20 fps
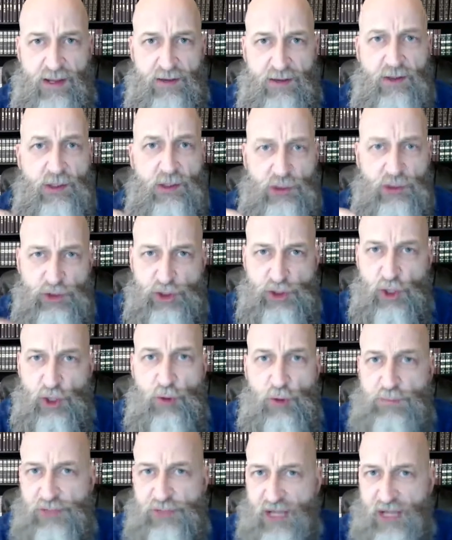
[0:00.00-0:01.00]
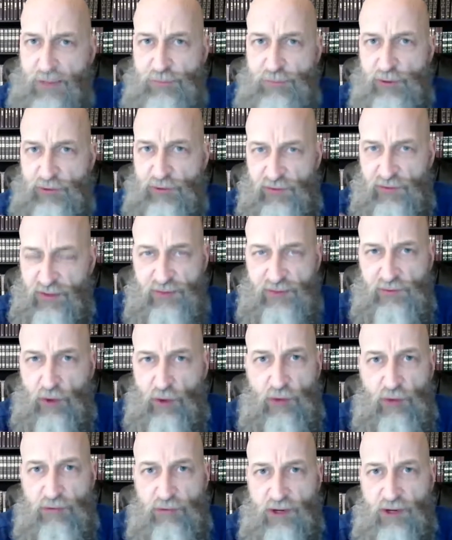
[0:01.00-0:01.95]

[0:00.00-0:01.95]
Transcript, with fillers: Job chapter 6 already.